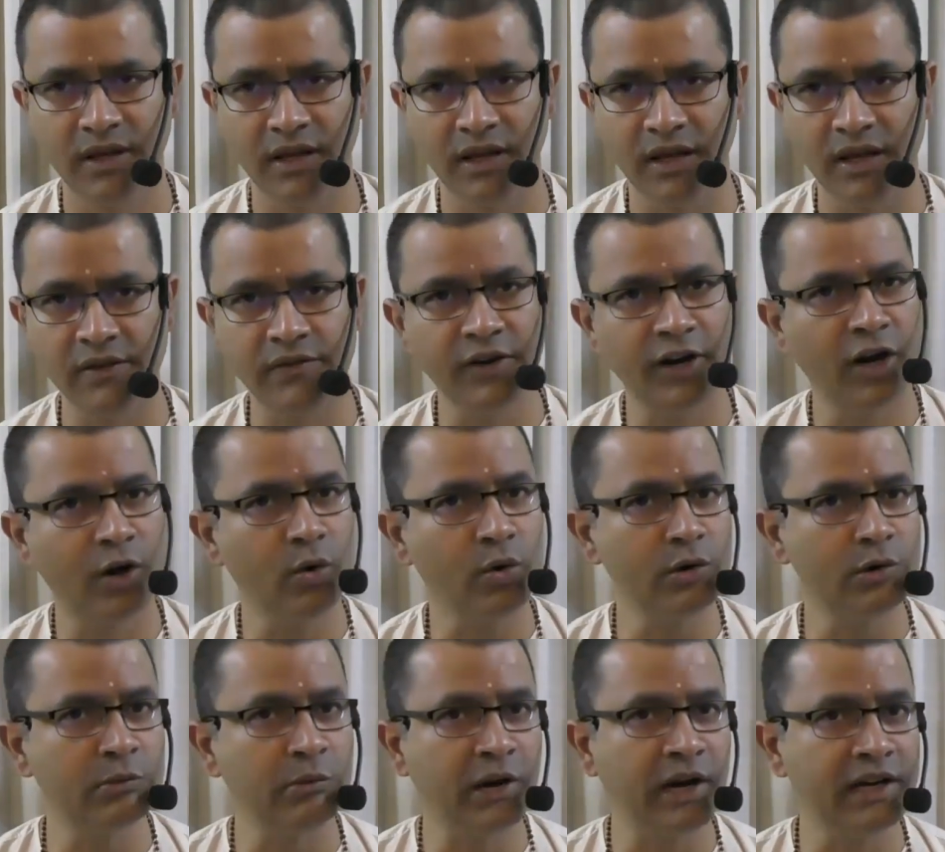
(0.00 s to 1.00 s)
given out
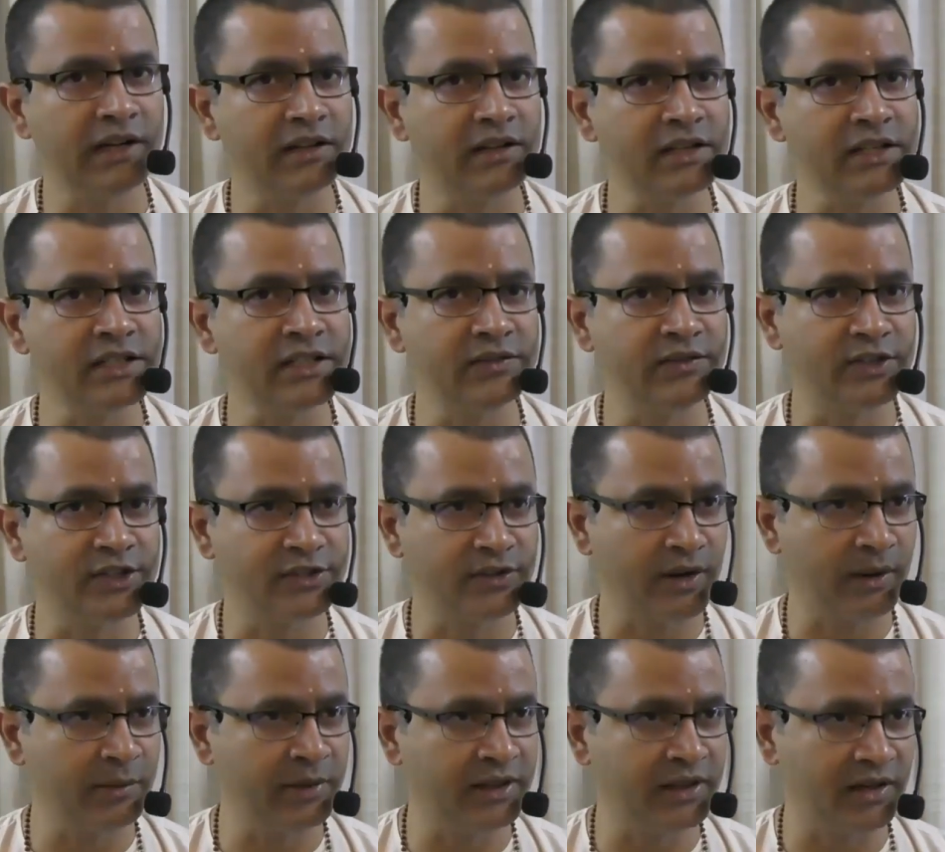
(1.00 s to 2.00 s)
by this
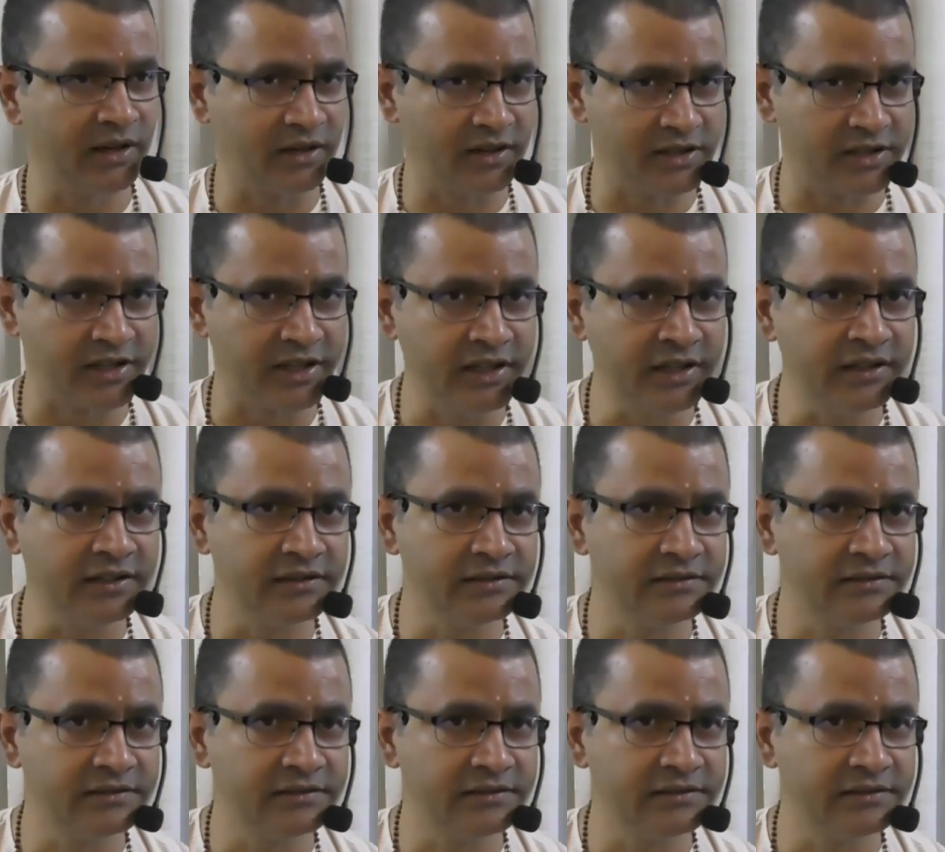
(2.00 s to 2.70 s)
Vishwamitra Rishi.